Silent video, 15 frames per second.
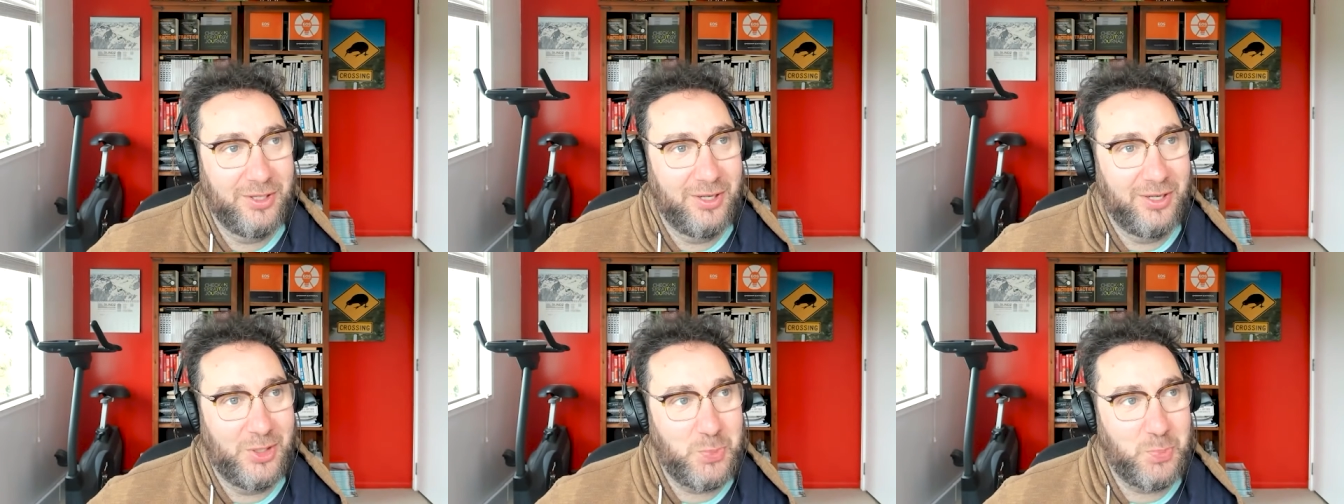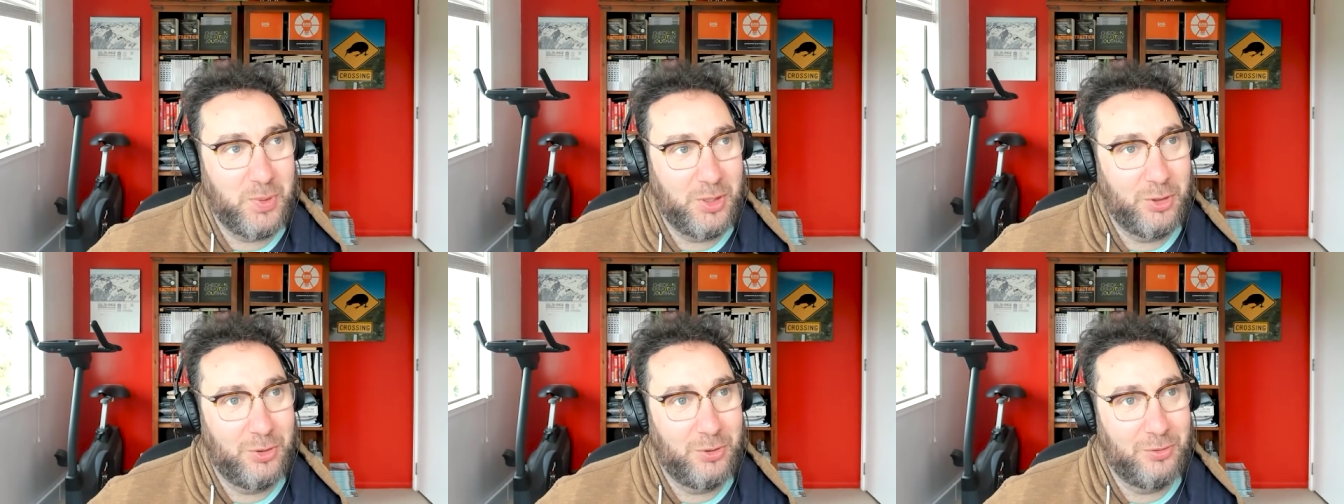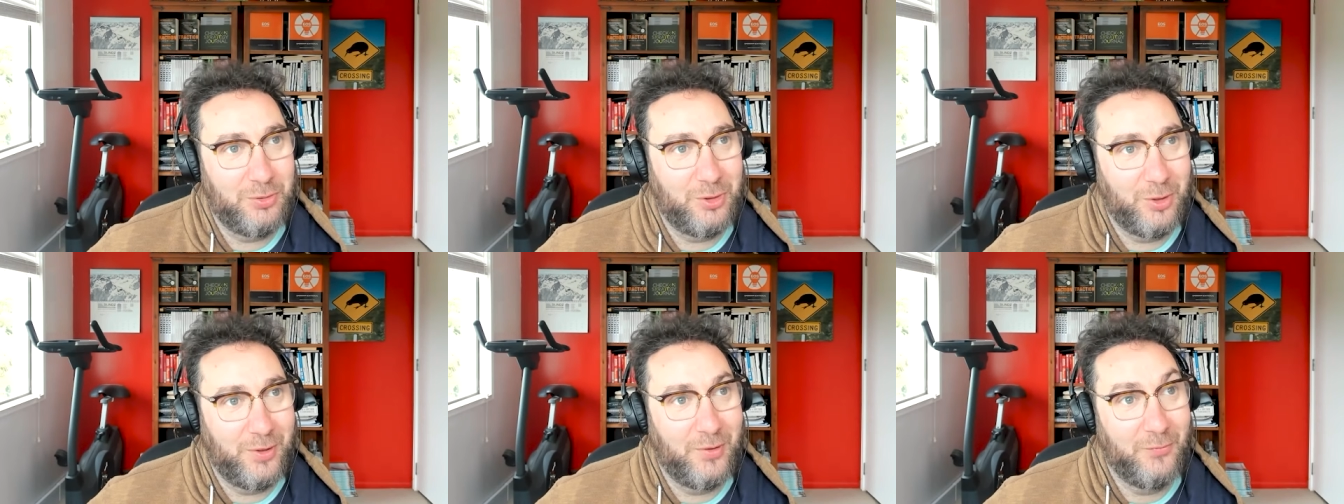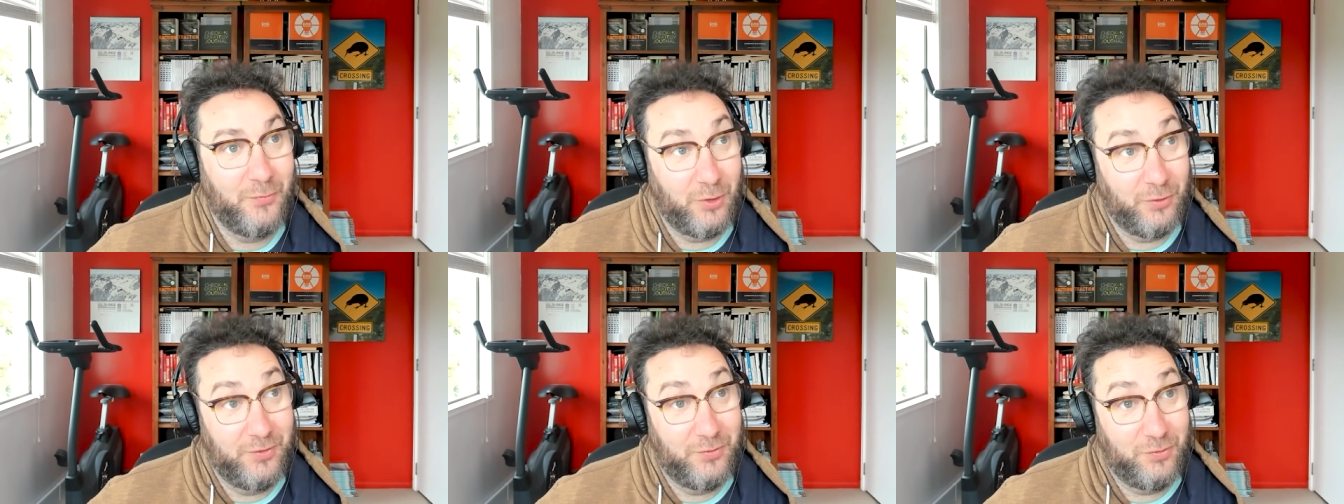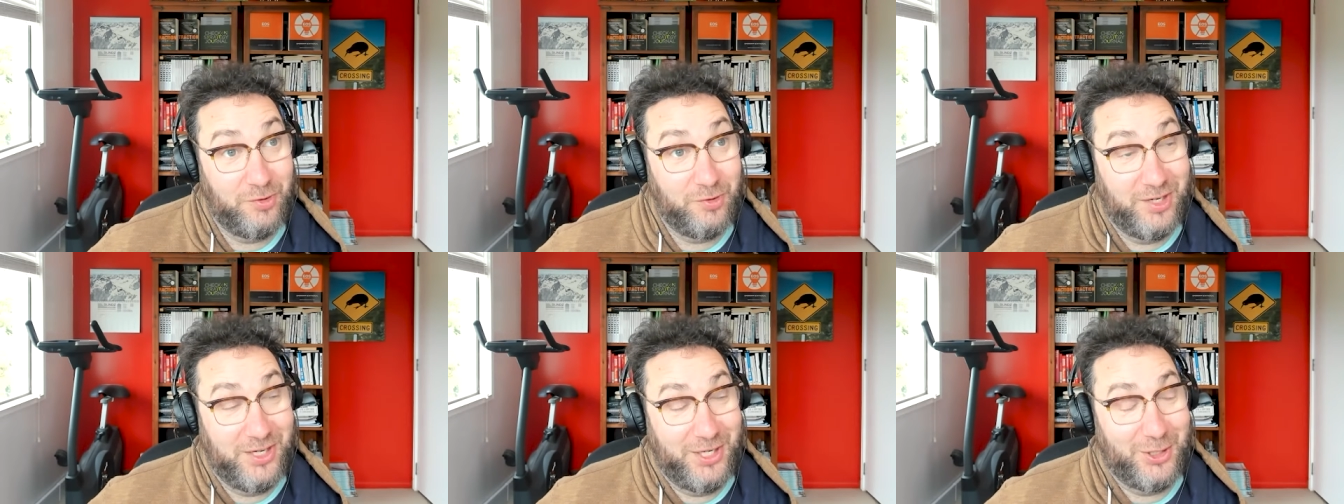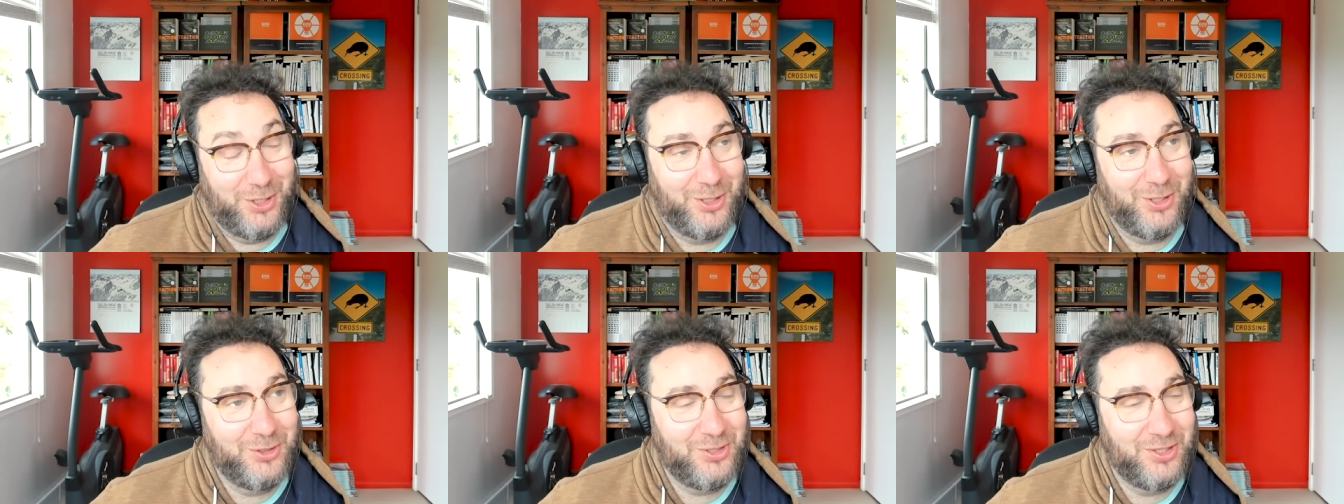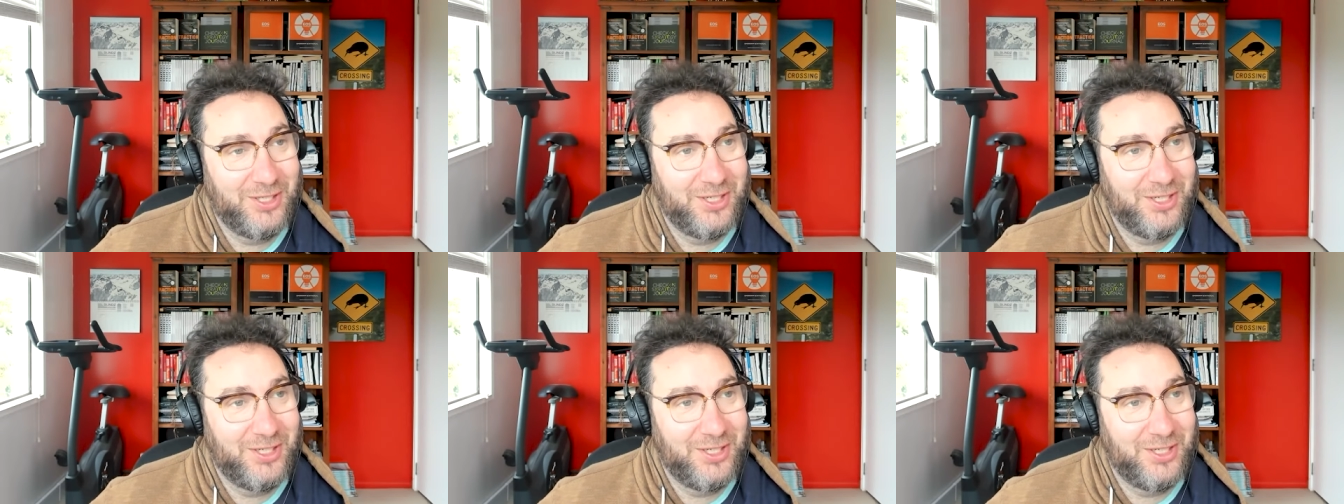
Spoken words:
has been very, very hard.